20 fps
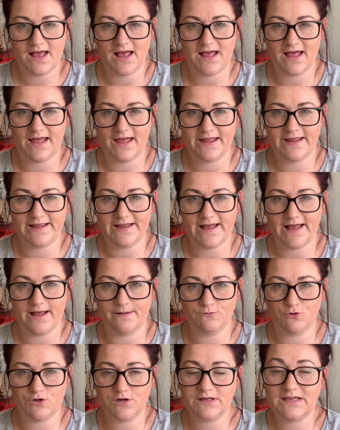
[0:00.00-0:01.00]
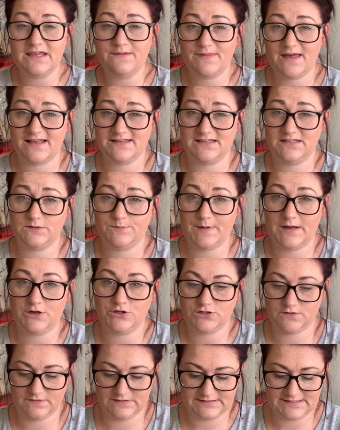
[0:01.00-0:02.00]
I am going to keep that as a spare
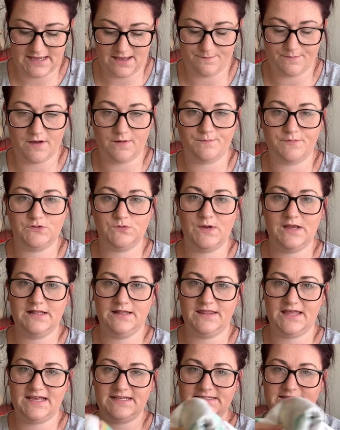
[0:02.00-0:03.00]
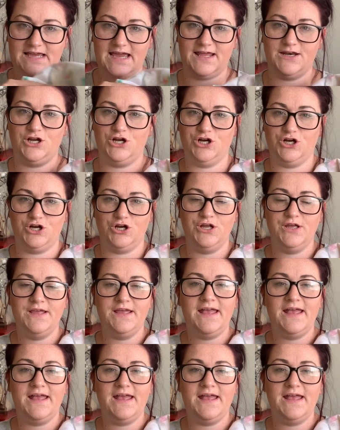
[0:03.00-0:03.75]
duvet set, but between this and her